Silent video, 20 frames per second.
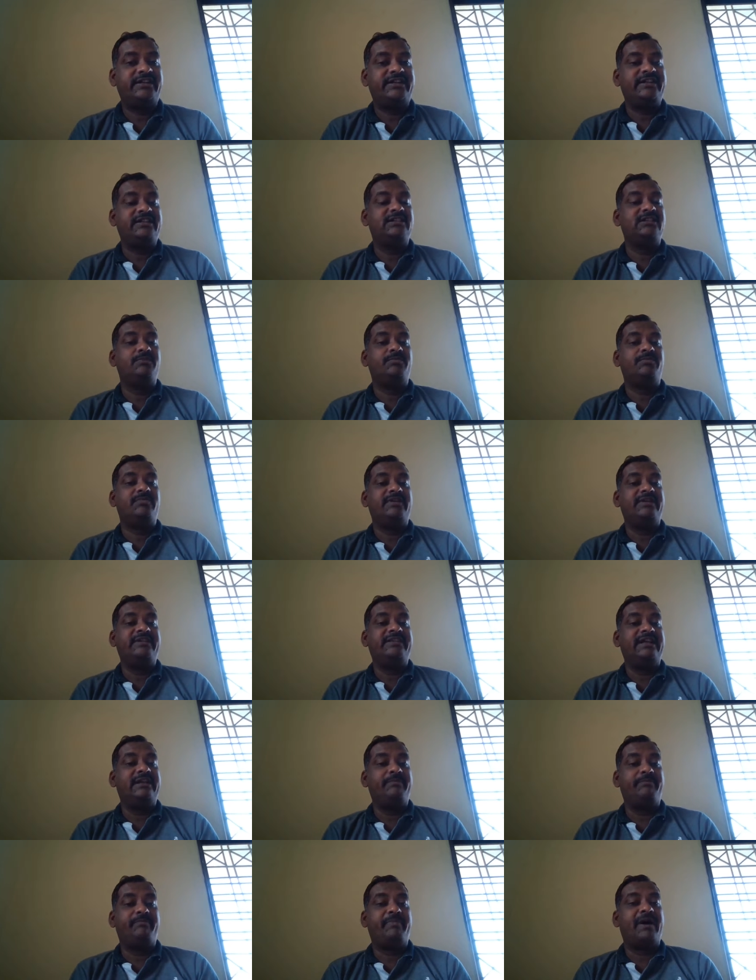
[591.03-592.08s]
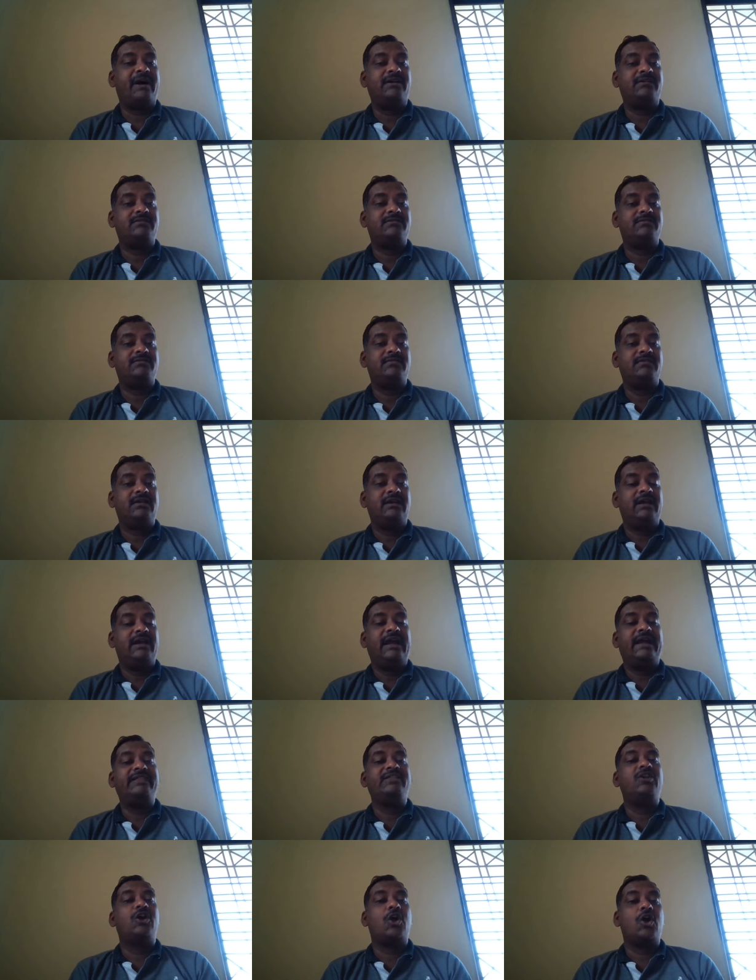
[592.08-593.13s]
in that part
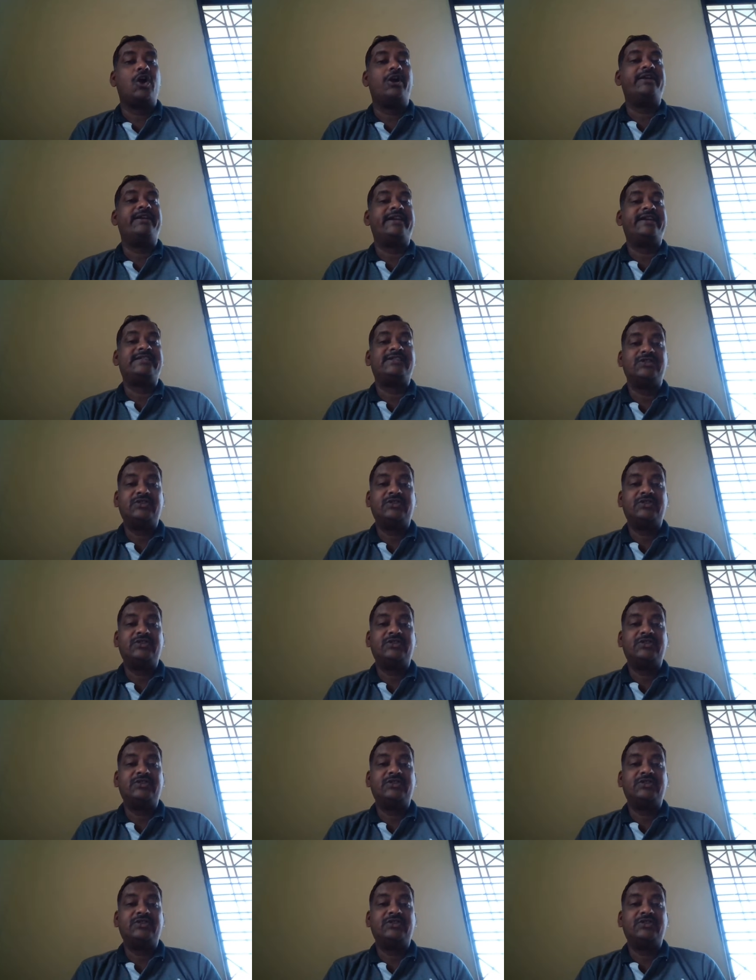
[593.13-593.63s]
and the context.